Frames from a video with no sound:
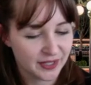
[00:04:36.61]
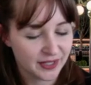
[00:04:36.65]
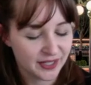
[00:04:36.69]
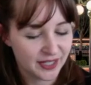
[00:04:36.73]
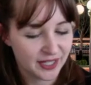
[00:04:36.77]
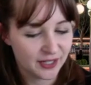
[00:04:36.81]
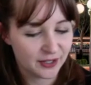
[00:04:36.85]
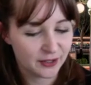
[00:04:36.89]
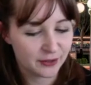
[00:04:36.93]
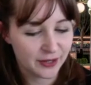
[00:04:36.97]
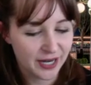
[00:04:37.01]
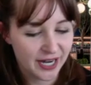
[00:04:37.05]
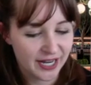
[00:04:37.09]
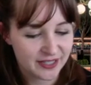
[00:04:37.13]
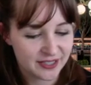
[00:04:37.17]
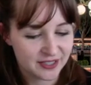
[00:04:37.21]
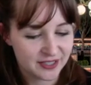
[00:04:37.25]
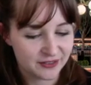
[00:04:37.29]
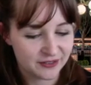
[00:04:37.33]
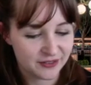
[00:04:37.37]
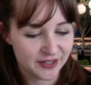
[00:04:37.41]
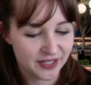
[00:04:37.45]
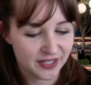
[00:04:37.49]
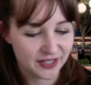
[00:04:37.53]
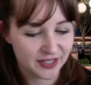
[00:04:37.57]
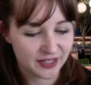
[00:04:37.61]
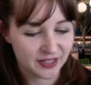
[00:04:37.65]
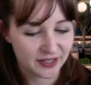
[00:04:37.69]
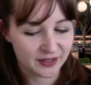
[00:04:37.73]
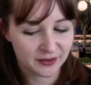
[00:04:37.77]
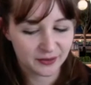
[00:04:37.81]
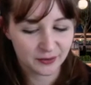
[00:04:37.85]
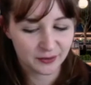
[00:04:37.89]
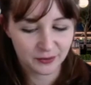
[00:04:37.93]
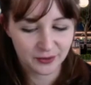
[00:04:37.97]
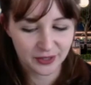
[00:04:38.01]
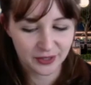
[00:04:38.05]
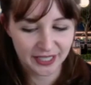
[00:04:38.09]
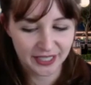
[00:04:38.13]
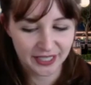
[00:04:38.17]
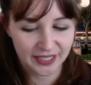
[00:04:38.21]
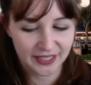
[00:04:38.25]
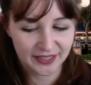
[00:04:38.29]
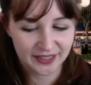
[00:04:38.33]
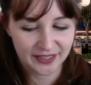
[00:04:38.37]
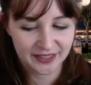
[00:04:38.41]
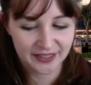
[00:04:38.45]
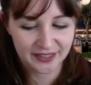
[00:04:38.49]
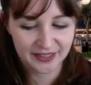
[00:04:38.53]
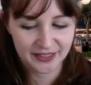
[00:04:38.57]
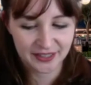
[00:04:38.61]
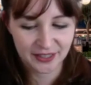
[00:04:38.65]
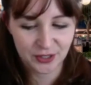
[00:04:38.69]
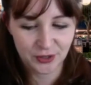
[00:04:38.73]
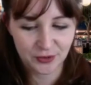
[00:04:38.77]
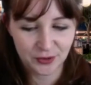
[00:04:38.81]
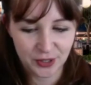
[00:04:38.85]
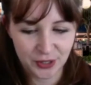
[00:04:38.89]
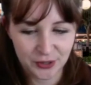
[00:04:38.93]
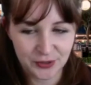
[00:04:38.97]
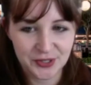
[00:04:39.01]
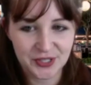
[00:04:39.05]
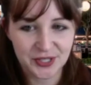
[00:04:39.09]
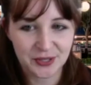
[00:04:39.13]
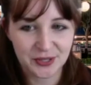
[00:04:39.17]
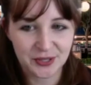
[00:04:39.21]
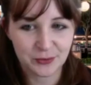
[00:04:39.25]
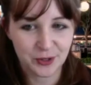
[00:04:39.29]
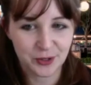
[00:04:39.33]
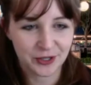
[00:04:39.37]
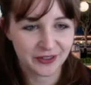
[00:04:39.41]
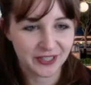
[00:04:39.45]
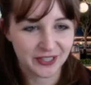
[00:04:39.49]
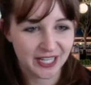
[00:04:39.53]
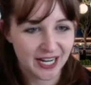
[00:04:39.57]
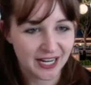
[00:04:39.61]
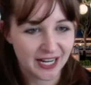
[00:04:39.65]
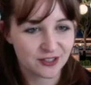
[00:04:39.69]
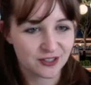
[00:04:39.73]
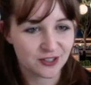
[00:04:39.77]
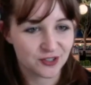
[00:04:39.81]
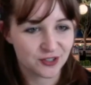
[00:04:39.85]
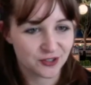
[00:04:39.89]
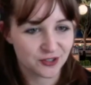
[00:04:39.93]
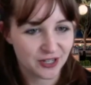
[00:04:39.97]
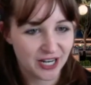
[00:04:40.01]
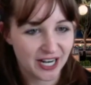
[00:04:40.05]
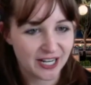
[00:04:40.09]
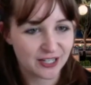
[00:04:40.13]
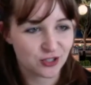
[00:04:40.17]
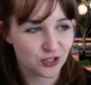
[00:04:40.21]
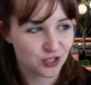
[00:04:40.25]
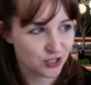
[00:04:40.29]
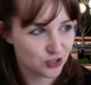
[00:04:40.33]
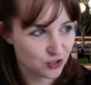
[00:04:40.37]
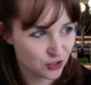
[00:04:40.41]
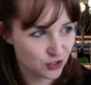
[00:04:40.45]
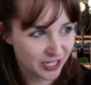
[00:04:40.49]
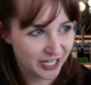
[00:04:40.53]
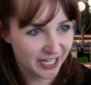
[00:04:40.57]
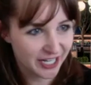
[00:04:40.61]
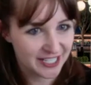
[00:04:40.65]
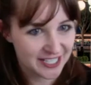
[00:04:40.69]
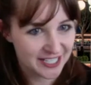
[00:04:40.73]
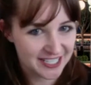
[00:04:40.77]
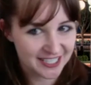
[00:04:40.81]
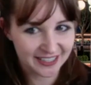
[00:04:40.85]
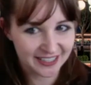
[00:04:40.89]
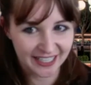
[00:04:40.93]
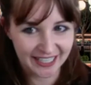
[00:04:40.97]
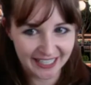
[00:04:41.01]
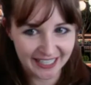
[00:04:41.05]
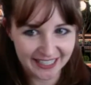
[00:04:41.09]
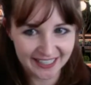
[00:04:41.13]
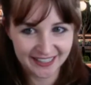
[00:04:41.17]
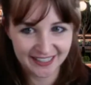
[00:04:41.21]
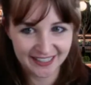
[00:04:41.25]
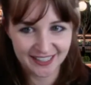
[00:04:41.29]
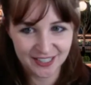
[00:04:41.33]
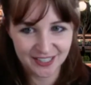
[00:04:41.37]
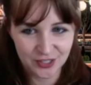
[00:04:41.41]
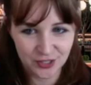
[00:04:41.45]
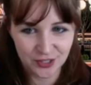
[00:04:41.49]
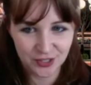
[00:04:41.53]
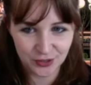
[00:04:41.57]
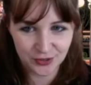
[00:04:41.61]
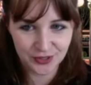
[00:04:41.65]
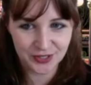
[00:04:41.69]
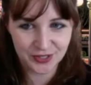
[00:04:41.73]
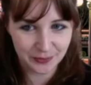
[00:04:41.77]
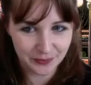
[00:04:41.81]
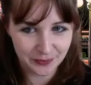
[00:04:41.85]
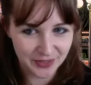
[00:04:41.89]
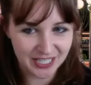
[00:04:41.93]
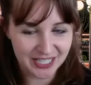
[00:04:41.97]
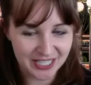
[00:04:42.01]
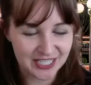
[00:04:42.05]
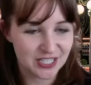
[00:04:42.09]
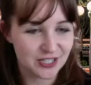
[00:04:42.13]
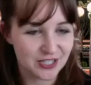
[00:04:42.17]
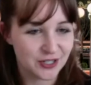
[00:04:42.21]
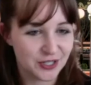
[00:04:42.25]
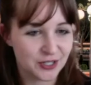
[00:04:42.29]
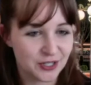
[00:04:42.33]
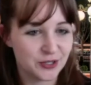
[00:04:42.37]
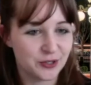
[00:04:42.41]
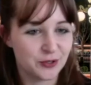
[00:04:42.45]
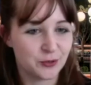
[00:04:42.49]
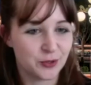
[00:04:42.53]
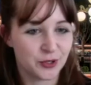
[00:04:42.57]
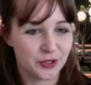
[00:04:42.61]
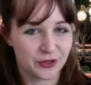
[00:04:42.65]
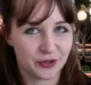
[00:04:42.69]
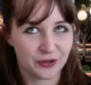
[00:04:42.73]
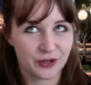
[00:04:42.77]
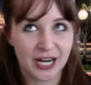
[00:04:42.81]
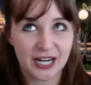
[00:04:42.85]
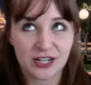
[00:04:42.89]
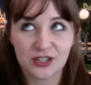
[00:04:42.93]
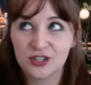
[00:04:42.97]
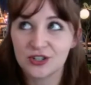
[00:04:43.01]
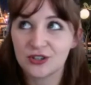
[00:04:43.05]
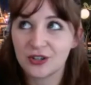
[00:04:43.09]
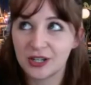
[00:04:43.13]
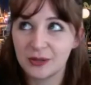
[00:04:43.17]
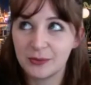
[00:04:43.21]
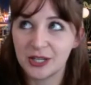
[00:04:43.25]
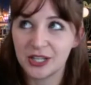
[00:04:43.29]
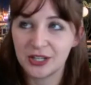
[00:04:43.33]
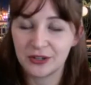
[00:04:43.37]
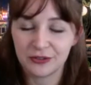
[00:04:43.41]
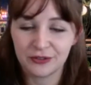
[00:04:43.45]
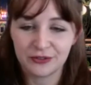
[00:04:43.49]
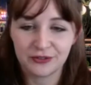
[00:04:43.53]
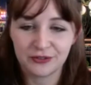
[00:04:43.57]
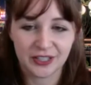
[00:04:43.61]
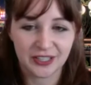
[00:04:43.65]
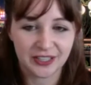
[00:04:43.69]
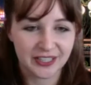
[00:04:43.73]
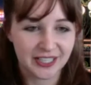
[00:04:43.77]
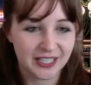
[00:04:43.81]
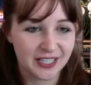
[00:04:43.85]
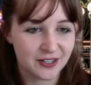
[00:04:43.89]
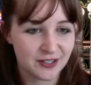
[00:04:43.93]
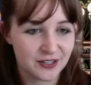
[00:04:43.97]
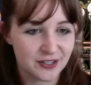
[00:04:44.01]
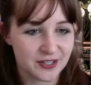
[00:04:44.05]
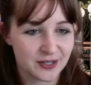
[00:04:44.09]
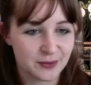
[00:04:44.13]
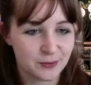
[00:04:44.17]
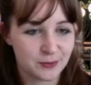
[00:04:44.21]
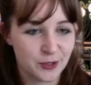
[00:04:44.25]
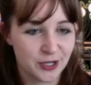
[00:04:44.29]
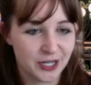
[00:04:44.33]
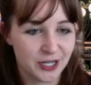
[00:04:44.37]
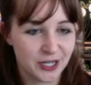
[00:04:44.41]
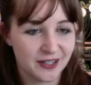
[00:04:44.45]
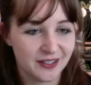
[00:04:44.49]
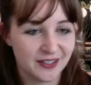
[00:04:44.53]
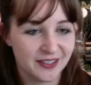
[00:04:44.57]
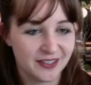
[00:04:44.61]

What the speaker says: interactive theater, where like you go somewhere and the actors are actually trying to like do something to you, or they're actually trying to make you feel like you're somewhere.